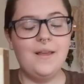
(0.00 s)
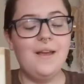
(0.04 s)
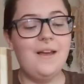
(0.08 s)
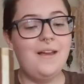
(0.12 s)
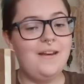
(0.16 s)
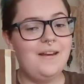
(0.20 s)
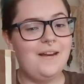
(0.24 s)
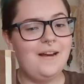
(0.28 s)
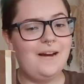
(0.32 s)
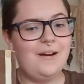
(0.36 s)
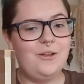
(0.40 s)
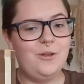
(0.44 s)

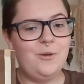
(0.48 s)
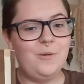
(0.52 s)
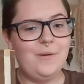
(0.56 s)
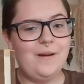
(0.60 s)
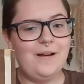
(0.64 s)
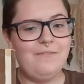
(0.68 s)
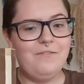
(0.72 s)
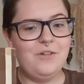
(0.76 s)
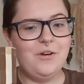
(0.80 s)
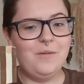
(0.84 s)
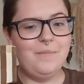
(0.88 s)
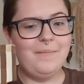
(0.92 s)
And now you
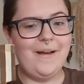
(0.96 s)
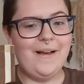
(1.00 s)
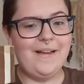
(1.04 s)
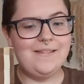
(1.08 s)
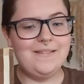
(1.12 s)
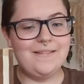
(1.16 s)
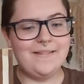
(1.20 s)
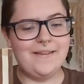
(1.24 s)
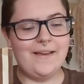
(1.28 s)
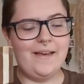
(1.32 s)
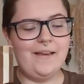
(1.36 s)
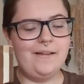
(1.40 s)
have your
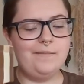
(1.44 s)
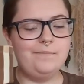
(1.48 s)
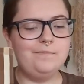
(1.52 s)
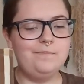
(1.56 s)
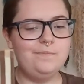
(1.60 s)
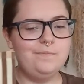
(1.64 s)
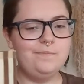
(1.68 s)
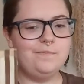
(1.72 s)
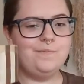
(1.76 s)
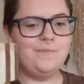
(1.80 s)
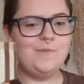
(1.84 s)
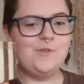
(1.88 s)
basket.
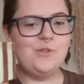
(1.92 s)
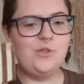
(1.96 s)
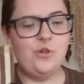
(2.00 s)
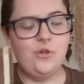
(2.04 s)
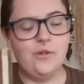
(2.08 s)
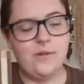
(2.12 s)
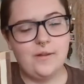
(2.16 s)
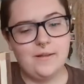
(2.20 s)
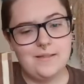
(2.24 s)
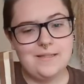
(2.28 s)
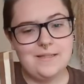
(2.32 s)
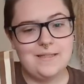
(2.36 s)
So
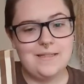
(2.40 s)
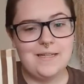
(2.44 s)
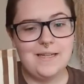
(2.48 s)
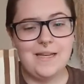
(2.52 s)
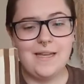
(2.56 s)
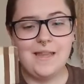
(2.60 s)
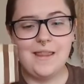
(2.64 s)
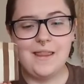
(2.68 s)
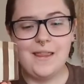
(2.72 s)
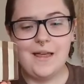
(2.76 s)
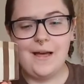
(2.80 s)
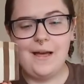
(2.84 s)
you can
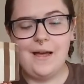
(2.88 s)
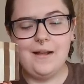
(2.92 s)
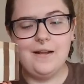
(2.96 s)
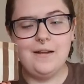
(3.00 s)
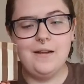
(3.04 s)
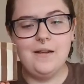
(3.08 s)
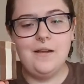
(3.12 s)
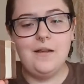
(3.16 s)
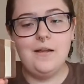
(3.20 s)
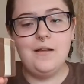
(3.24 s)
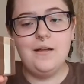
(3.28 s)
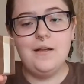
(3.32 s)
see that
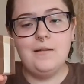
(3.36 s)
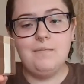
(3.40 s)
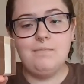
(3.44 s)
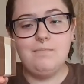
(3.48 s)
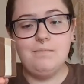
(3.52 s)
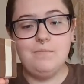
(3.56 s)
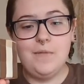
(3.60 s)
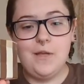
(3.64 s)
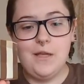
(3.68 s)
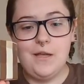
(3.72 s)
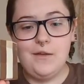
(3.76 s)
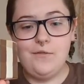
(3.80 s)

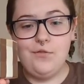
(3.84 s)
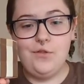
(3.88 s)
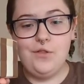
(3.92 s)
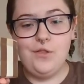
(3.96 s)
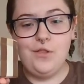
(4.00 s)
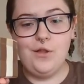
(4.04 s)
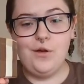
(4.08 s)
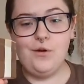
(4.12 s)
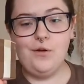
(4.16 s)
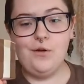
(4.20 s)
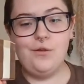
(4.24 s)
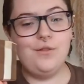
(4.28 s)
even
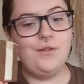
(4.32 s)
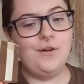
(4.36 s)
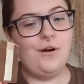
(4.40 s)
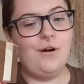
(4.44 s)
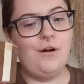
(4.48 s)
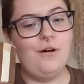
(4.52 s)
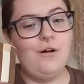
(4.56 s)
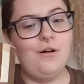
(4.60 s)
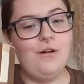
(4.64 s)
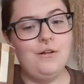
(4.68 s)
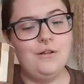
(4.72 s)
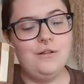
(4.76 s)
though they're
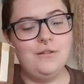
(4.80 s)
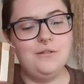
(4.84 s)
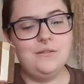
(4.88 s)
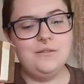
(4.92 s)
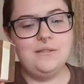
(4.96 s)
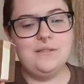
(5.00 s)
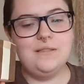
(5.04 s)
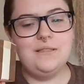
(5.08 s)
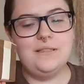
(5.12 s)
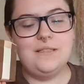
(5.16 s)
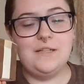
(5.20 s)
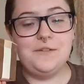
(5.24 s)

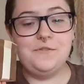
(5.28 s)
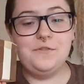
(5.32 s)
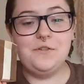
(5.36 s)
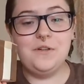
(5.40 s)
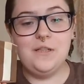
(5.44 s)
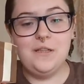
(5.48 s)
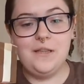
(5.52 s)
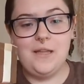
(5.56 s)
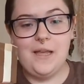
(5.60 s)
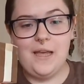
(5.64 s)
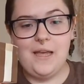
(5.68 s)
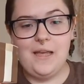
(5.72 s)
all
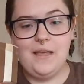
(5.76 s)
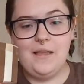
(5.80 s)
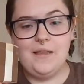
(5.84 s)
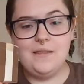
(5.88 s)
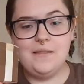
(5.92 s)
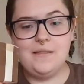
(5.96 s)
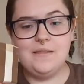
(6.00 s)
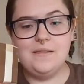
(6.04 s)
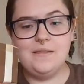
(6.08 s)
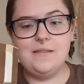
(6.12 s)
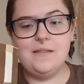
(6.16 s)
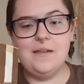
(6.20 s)
different
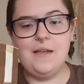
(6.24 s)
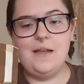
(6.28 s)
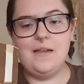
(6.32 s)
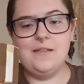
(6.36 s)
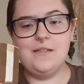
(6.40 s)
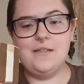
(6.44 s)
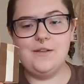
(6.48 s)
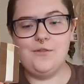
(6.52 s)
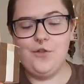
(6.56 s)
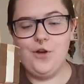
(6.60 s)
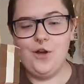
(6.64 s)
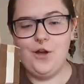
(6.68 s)
lengths
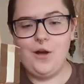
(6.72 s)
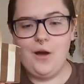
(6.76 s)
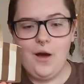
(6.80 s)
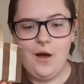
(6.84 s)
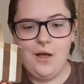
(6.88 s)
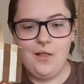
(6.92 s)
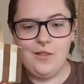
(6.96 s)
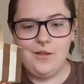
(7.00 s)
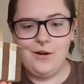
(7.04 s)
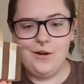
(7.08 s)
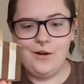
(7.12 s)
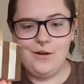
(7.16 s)
and different
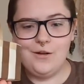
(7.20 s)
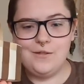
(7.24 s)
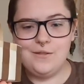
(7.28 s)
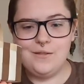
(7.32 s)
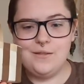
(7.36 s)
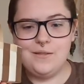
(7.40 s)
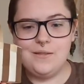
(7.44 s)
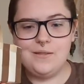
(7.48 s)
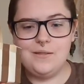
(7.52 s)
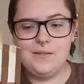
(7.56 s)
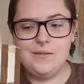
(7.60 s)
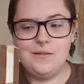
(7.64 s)

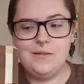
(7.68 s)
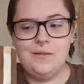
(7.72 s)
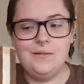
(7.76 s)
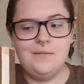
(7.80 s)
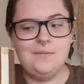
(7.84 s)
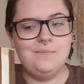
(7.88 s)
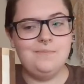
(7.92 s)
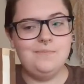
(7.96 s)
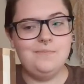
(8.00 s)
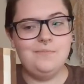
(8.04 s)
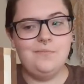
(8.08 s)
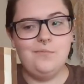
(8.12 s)
colors,
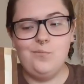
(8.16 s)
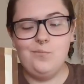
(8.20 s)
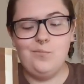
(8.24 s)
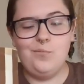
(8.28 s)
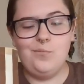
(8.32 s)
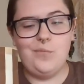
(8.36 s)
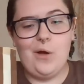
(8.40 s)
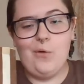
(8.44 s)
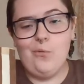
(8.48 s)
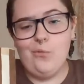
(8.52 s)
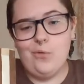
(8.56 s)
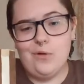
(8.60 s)

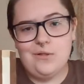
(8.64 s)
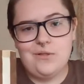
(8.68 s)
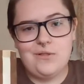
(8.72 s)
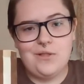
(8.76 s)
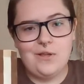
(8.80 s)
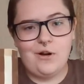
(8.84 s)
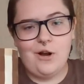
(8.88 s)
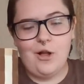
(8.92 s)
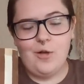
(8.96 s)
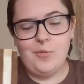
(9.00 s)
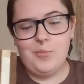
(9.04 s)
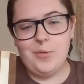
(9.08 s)
that once
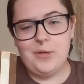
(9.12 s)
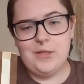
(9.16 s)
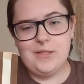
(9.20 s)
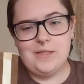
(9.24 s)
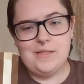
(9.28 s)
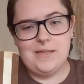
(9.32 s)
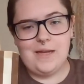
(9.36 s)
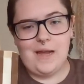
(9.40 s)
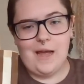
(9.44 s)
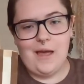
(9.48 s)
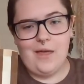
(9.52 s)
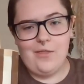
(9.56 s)
they're all put
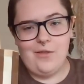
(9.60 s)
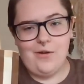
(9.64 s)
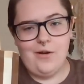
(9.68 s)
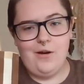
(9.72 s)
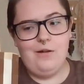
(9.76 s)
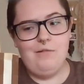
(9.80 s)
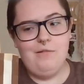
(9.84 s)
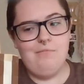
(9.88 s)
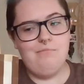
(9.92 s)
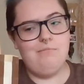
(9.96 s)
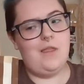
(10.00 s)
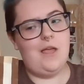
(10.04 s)

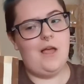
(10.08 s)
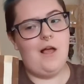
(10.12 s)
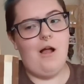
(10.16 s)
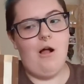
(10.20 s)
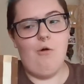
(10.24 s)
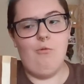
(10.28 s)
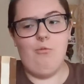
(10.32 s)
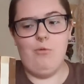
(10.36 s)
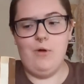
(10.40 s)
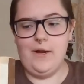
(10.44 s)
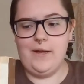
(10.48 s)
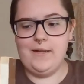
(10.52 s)
together, they
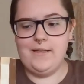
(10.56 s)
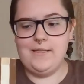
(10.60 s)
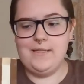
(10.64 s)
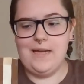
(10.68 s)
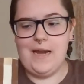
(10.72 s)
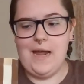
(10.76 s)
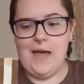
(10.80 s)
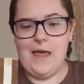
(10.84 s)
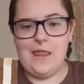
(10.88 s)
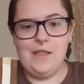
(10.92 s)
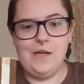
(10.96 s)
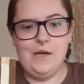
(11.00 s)
all work
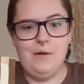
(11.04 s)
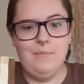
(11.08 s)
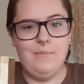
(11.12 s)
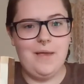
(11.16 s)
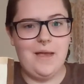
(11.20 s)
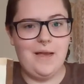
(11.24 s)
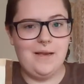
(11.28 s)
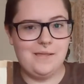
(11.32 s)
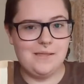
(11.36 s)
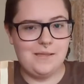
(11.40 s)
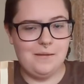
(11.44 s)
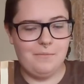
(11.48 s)
together,
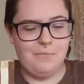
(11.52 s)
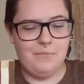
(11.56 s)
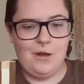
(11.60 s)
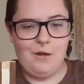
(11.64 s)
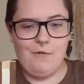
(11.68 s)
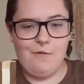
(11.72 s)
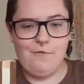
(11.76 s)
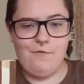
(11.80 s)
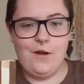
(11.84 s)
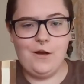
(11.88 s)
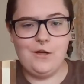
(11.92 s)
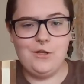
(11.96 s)
make
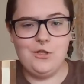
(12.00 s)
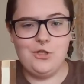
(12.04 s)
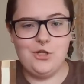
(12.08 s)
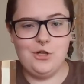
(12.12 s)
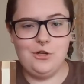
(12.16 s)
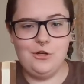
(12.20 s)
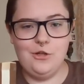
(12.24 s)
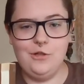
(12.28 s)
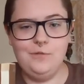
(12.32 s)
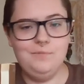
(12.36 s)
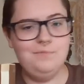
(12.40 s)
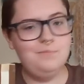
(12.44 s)
something
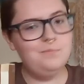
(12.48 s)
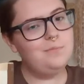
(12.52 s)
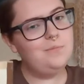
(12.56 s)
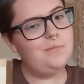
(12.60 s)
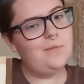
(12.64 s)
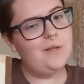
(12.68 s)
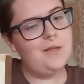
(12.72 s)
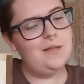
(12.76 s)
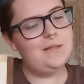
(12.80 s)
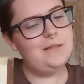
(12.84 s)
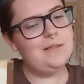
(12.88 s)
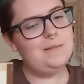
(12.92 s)
functional.
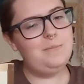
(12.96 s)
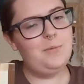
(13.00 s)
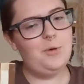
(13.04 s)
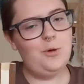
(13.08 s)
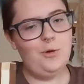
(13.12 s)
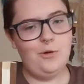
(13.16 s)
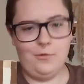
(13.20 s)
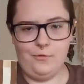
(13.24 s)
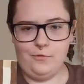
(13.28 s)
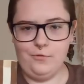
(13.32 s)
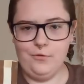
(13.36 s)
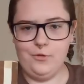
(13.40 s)
It's
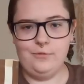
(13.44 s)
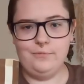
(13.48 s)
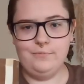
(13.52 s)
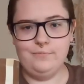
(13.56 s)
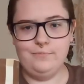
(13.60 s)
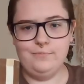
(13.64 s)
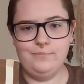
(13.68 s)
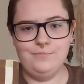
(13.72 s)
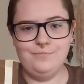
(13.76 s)
beautiful.